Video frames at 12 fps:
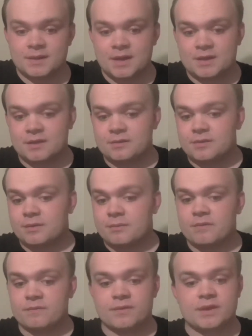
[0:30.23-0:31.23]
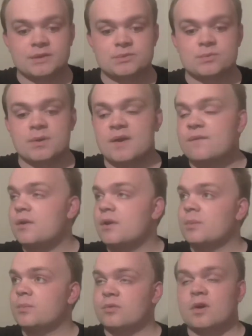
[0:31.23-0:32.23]
I don't know if things will ever
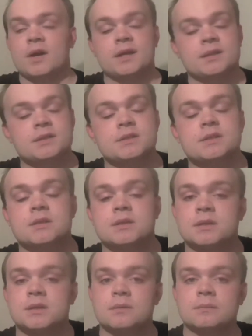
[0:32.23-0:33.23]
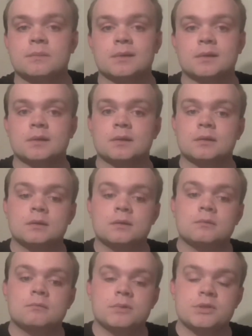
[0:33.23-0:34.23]
look bright, but
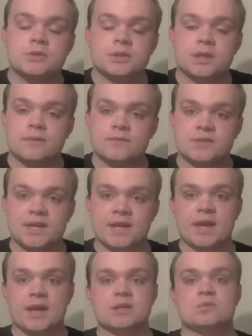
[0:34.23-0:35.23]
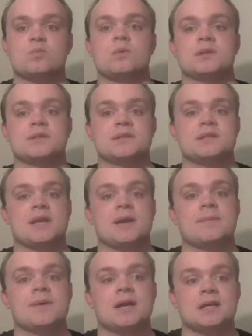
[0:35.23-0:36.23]
we're just gonna have to take it as one
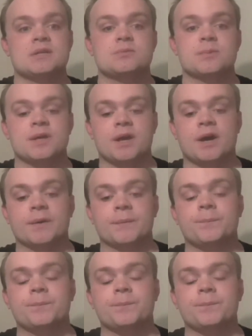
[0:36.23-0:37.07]
step as we go.